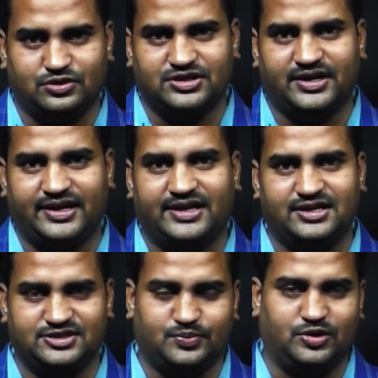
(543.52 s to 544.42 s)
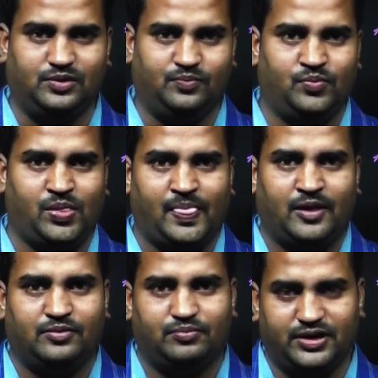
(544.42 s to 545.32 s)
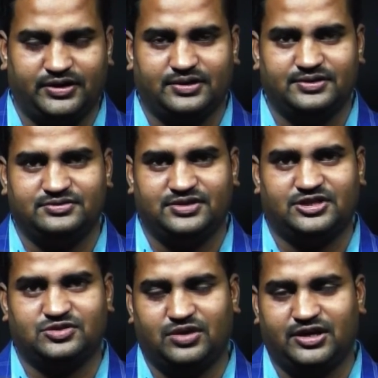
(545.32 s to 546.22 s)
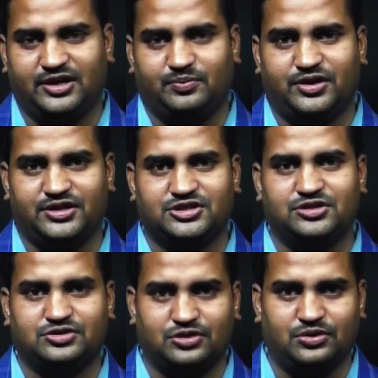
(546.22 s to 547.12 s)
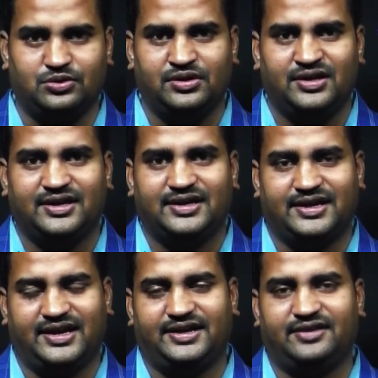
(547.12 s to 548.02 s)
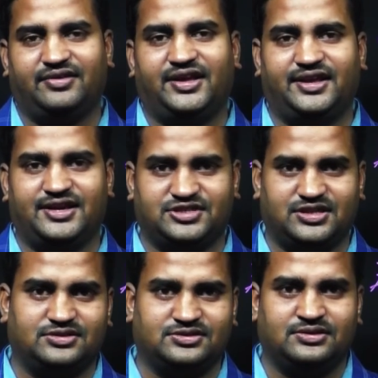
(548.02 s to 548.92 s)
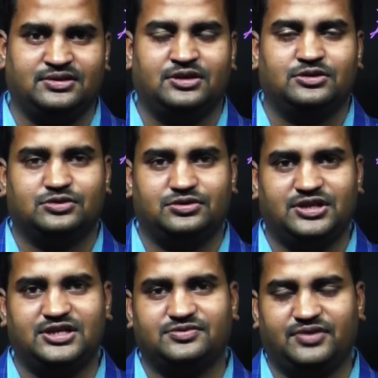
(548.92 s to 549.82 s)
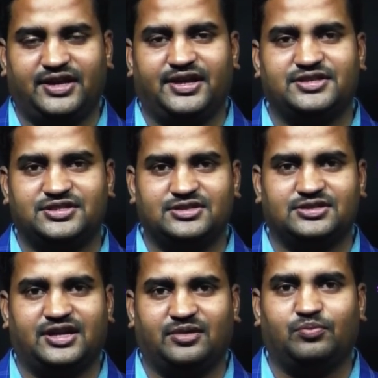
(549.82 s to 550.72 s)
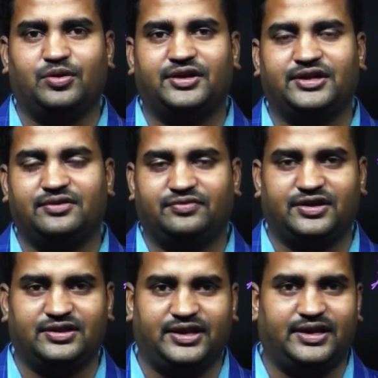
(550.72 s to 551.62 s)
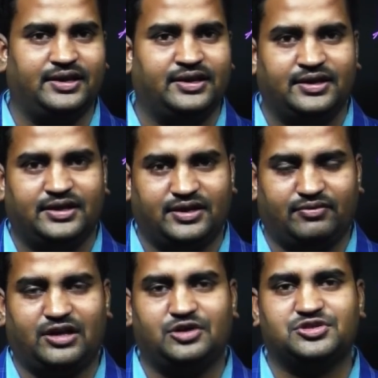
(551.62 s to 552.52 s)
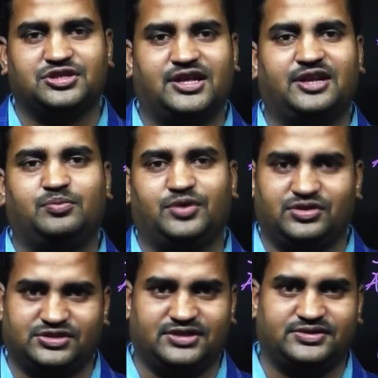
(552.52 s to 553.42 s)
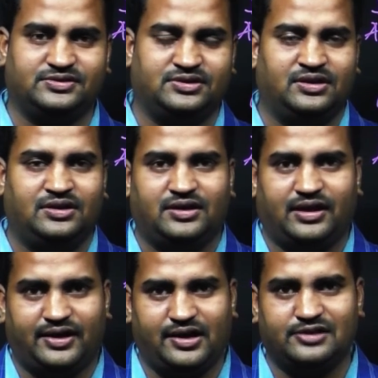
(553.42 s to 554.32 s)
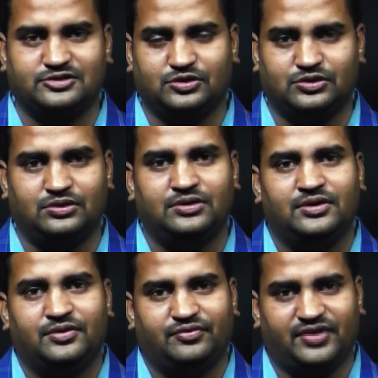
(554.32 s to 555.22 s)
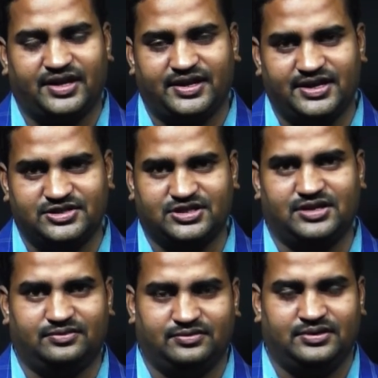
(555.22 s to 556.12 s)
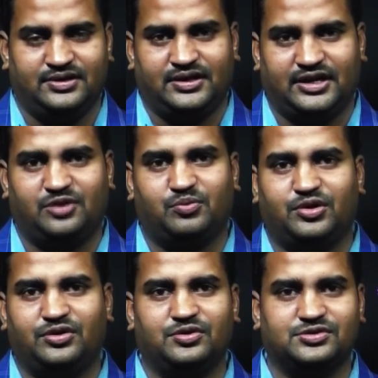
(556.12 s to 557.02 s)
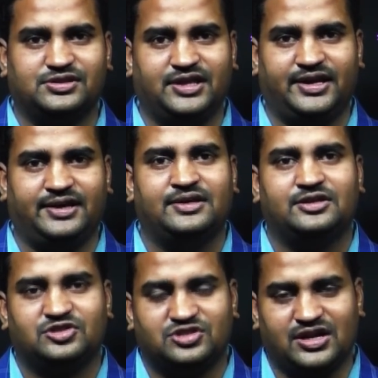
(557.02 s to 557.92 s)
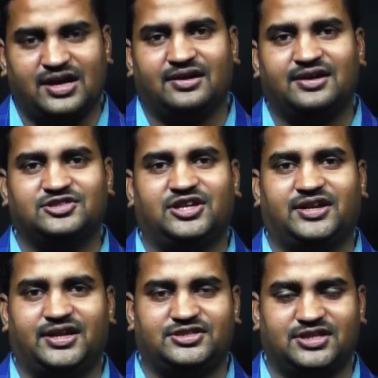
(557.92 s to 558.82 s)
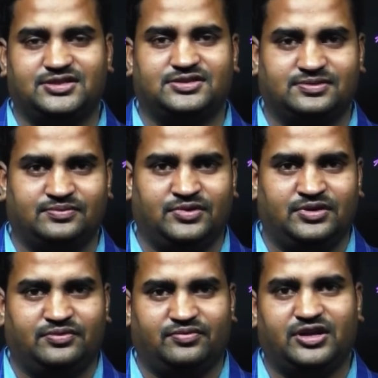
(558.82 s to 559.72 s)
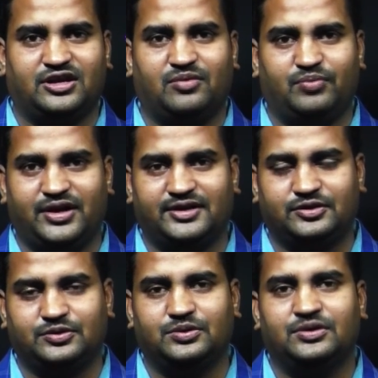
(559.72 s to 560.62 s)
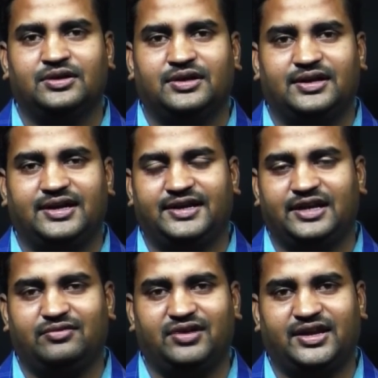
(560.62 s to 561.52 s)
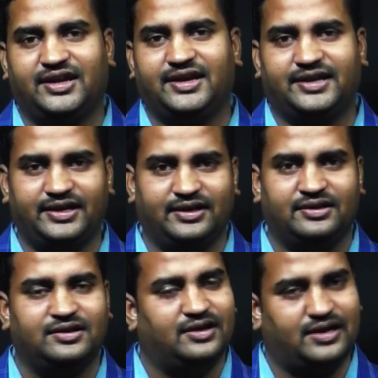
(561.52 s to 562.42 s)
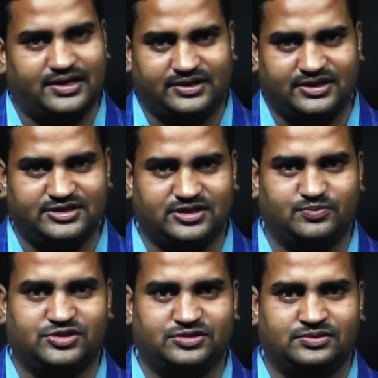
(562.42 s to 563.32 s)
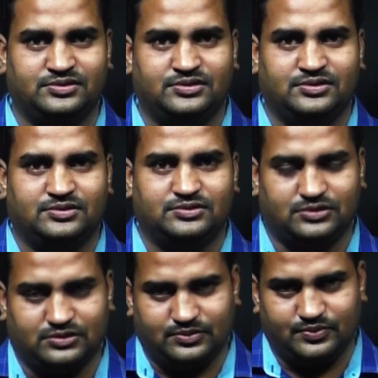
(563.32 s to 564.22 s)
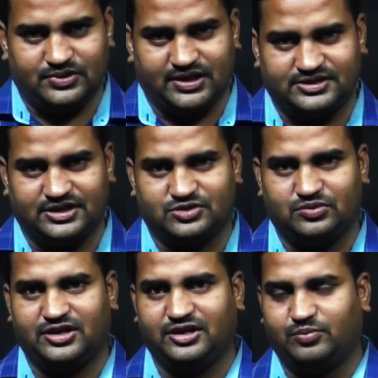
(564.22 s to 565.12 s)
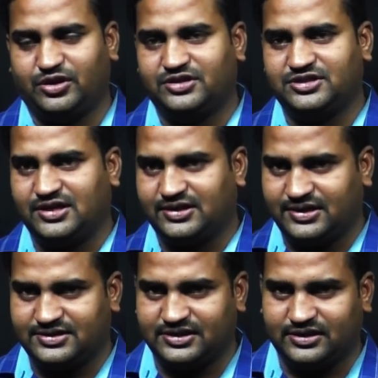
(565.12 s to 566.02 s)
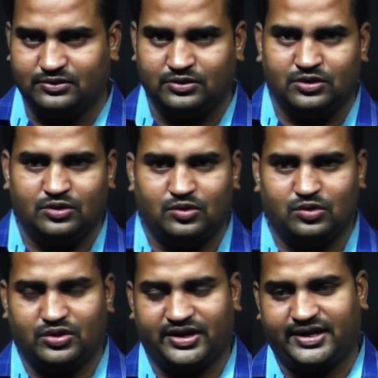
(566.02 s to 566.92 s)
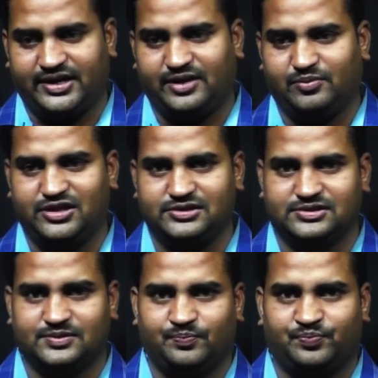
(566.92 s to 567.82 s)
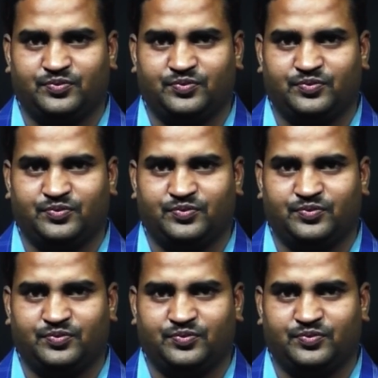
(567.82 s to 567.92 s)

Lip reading: those are negligible. But sexual reproduction show greater variations. So these variations are important for the evolutionary process, and also variation can produce the stronger generations when compared to little variating organisms. So asexual reproduction occurs in lower animals,